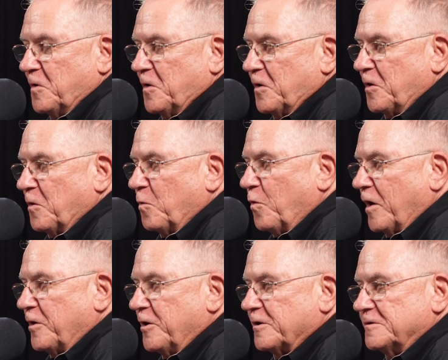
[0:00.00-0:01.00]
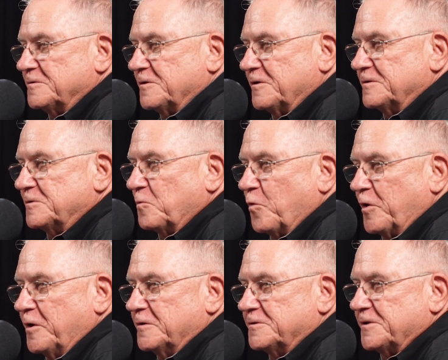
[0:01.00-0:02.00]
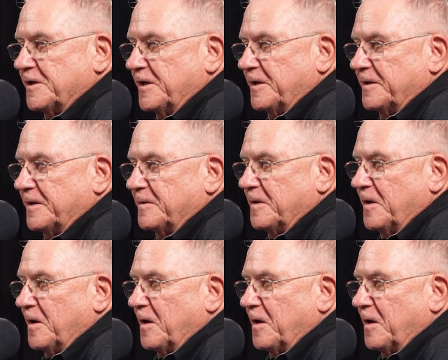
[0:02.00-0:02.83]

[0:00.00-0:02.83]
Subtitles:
what are your concerns and what are you seeing and